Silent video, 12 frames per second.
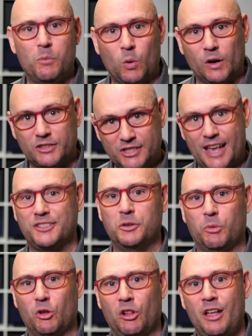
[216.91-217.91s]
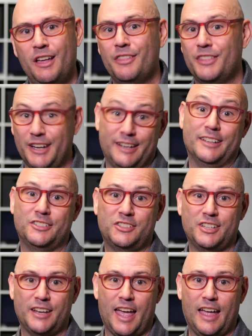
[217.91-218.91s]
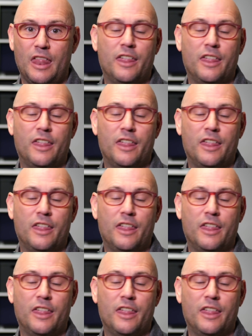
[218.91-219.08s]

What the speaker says: more accessible than it is today.